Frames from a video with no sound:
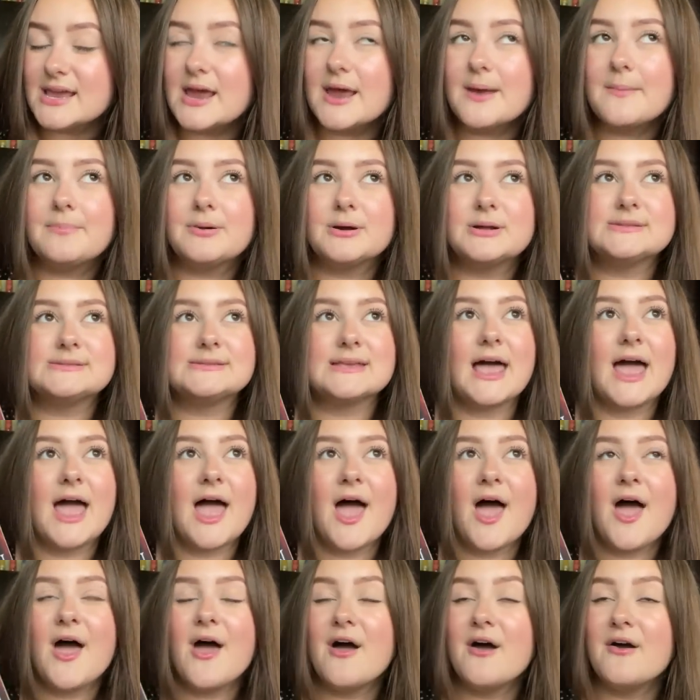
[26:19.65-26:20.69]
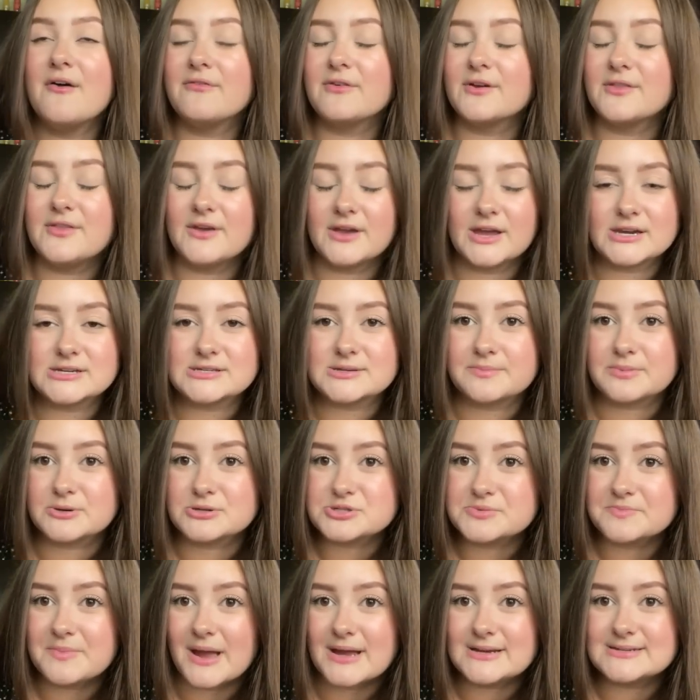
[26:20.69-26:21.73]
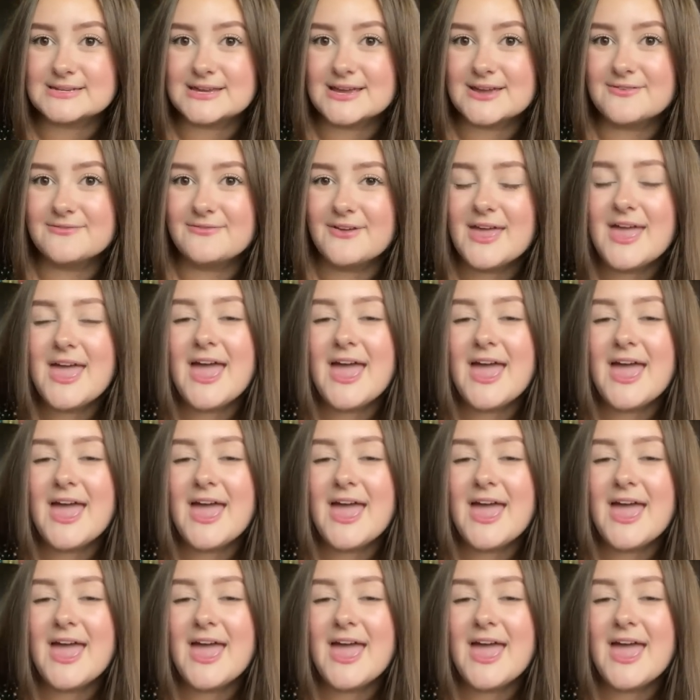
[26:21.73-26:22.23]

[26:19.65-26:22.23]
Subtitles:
it puts everything into perspective.